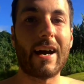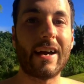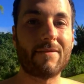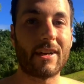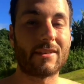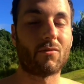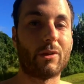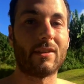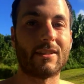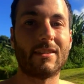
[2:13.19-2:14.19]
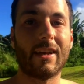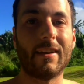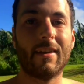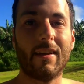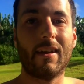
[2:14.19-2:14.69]
I invest in real
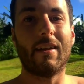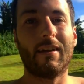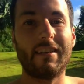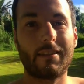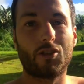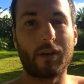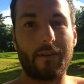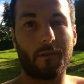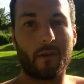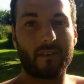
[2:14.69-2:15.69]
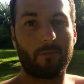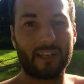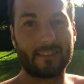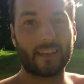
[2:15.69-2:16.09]
estate is to travel to places